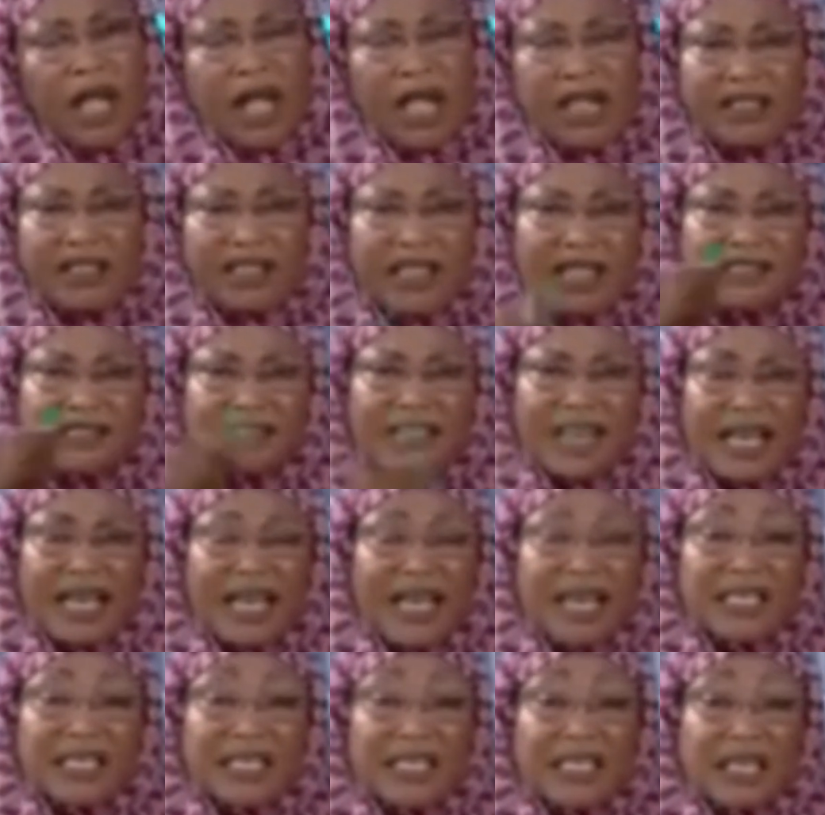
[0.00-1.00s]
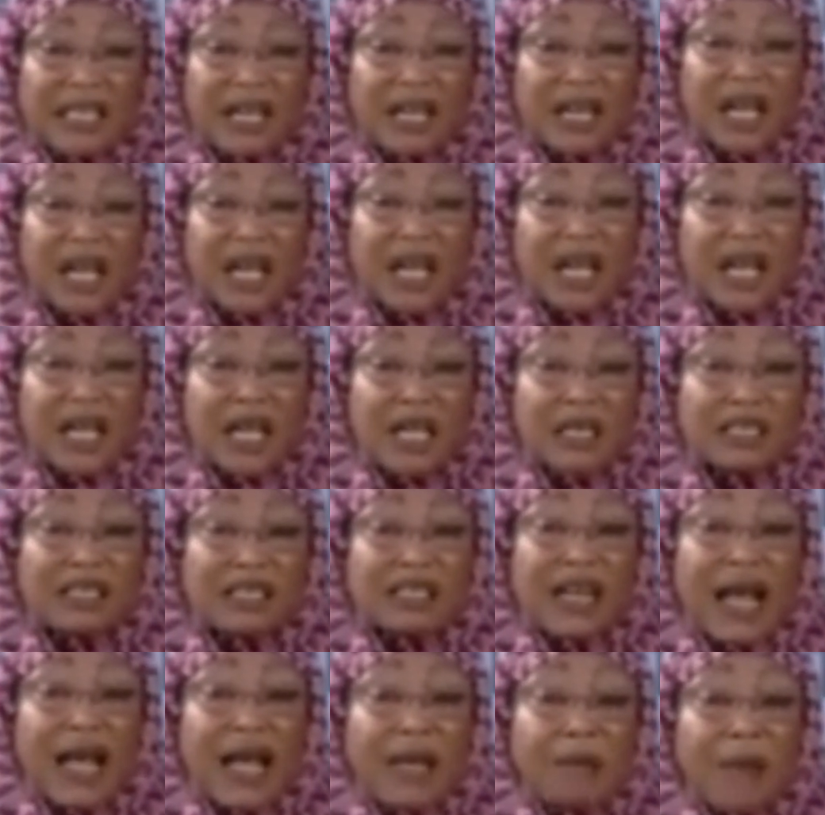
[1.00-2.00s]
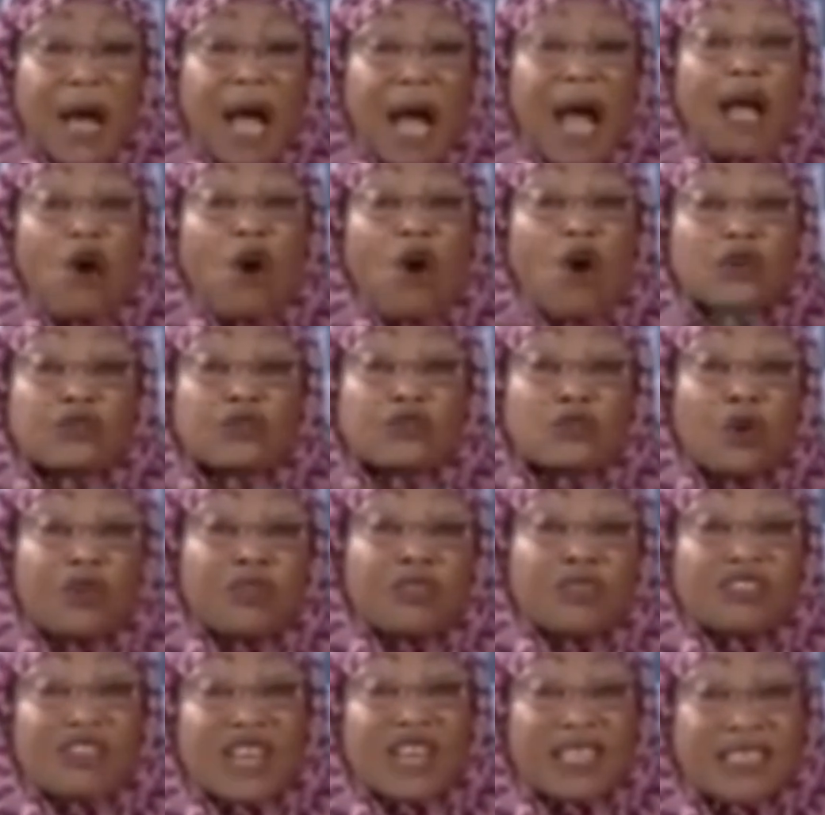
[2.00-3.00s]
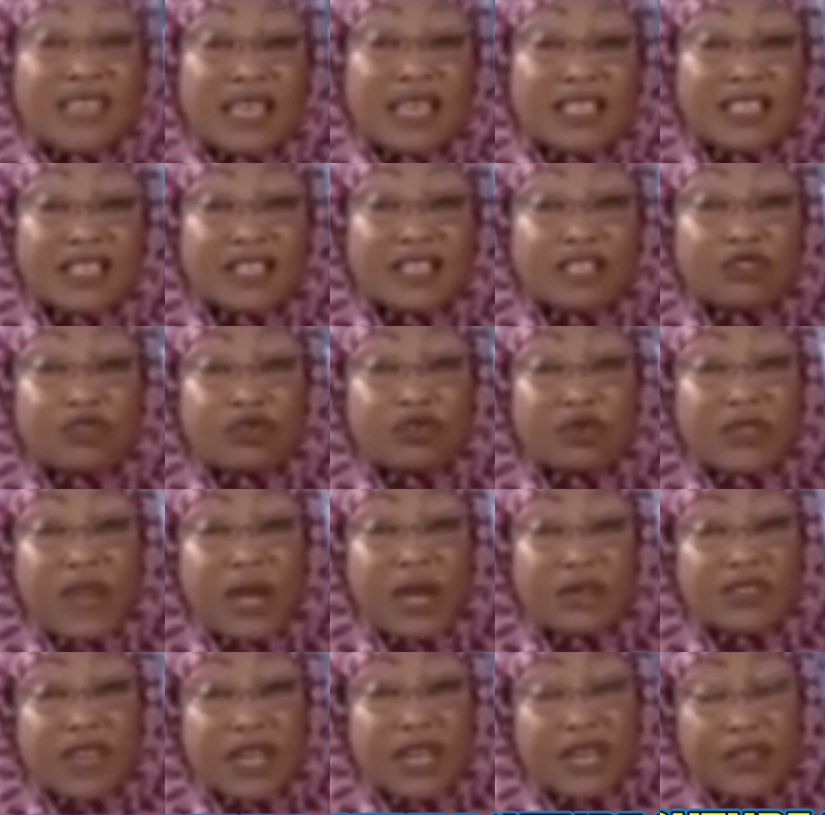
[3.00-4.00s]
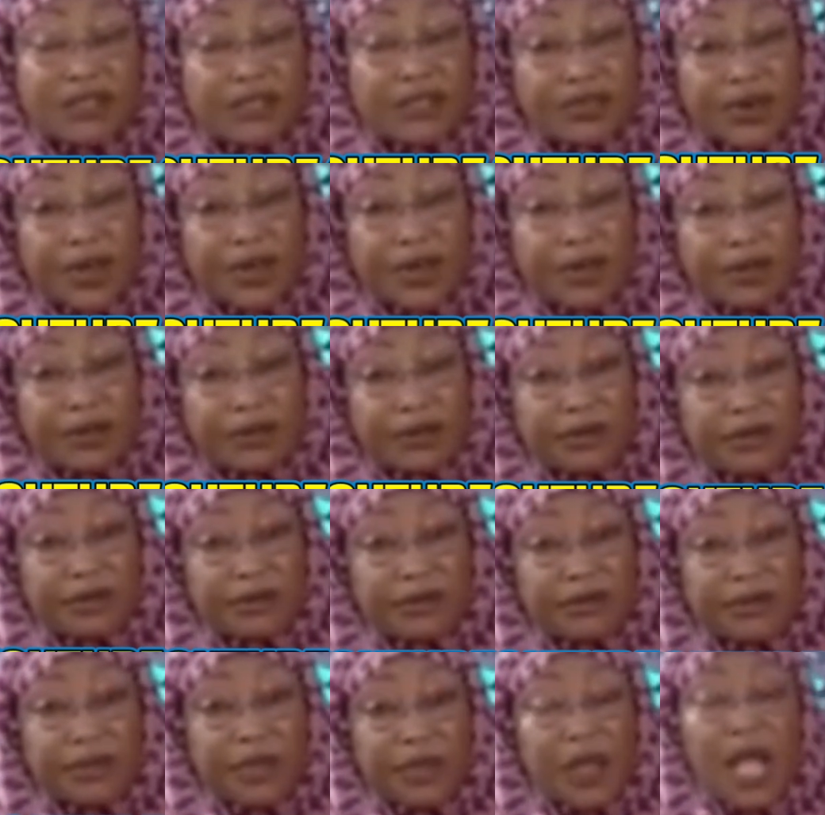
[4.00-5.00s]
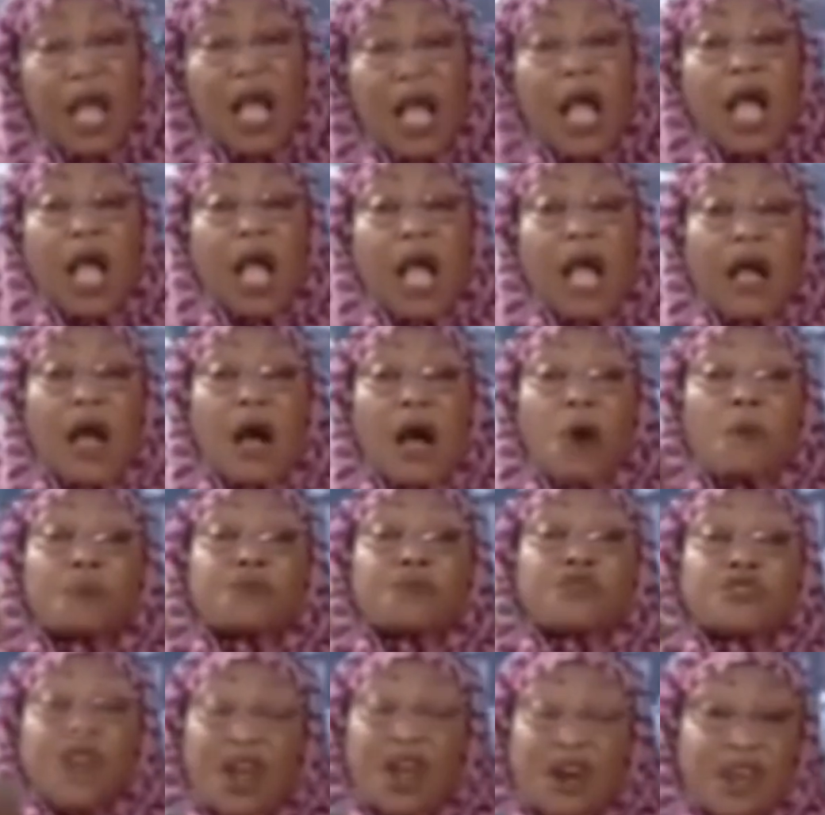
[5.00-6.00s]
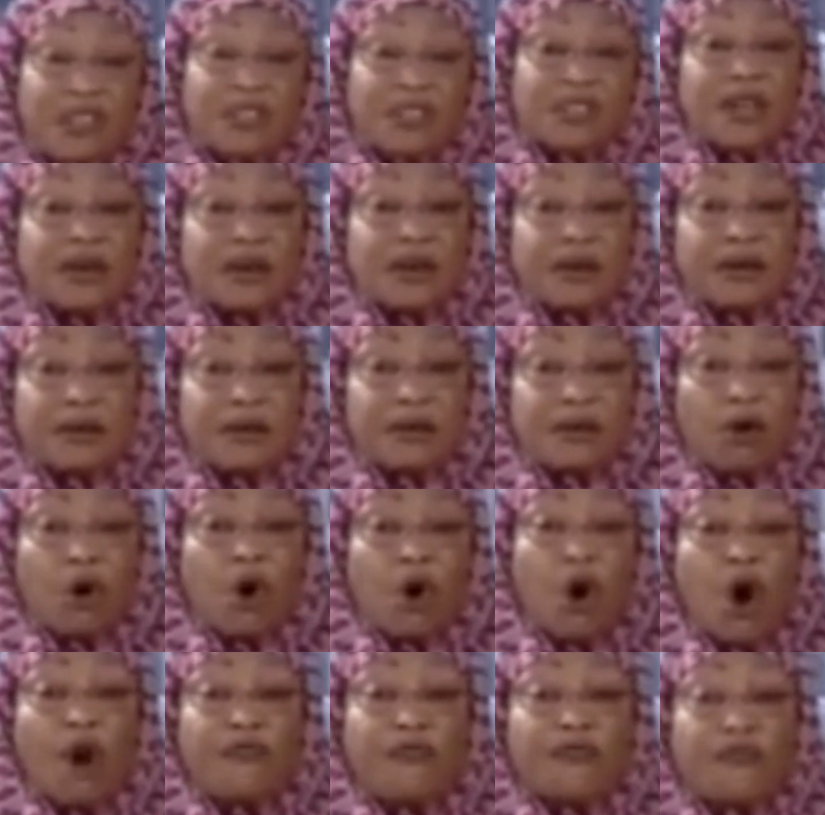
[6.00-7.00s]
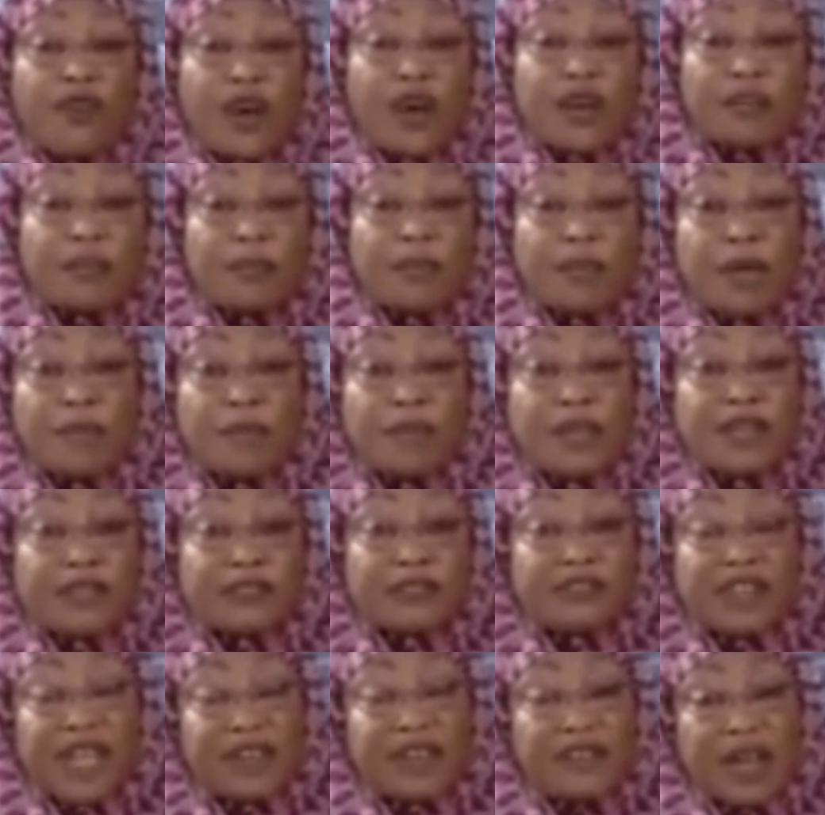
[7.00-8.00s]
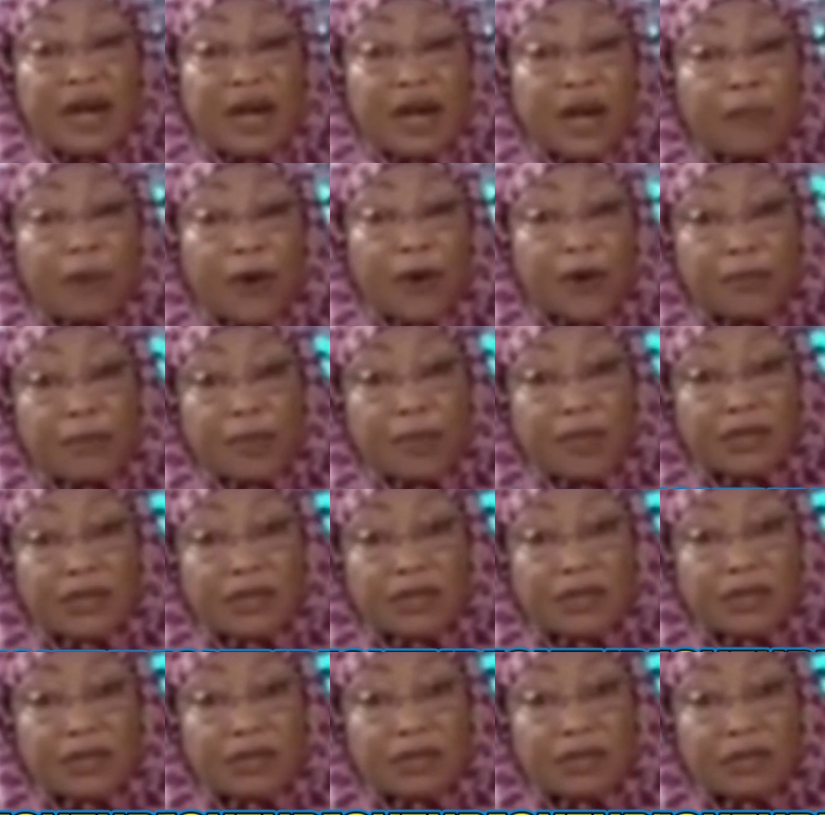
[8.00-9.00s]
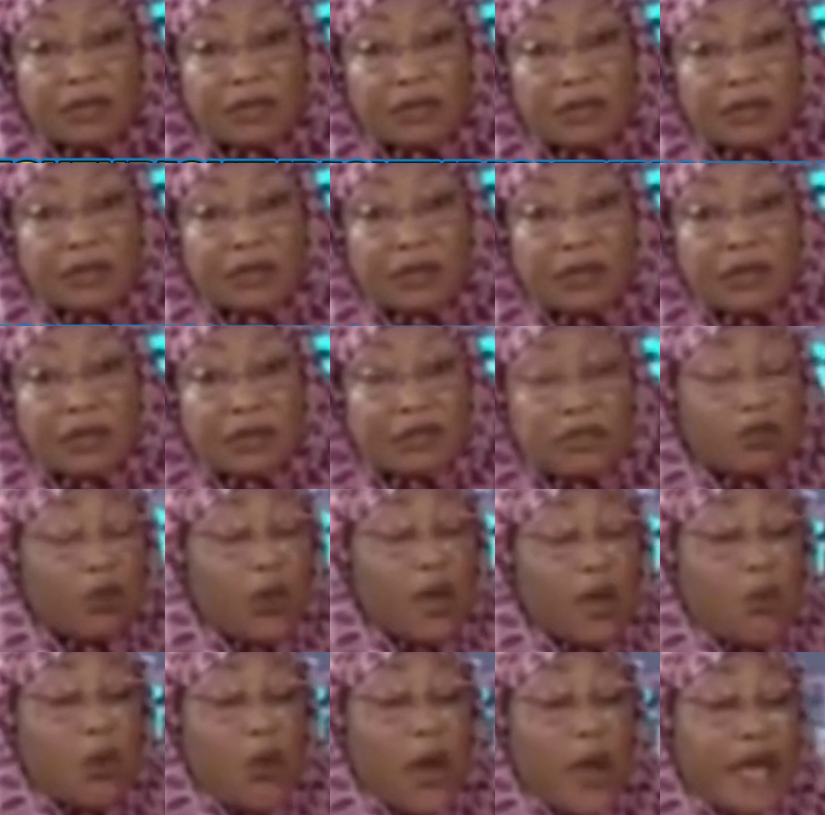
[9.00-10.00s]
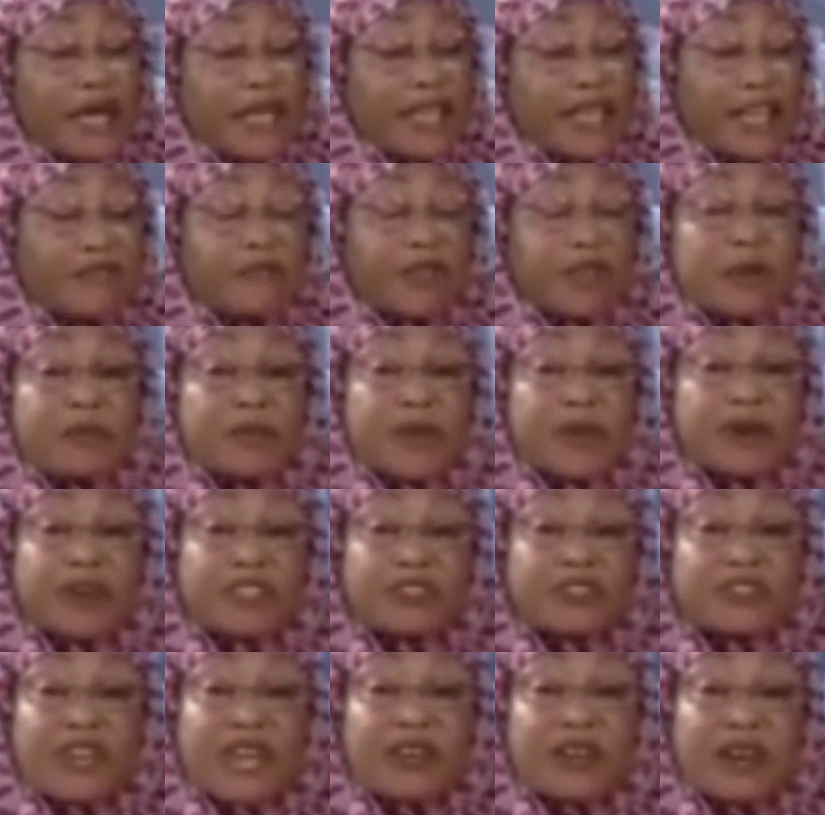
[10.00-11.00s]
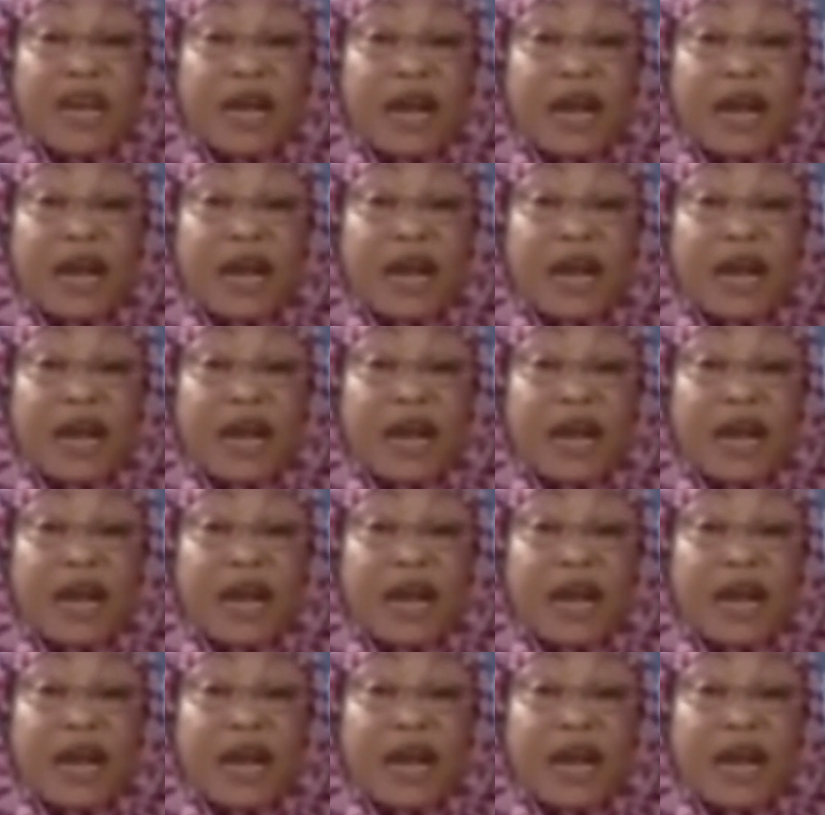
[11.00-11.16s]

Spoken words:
The second time, I also rejected it in 2003. Jonathan offered me ministerial appointment. We were given ministerial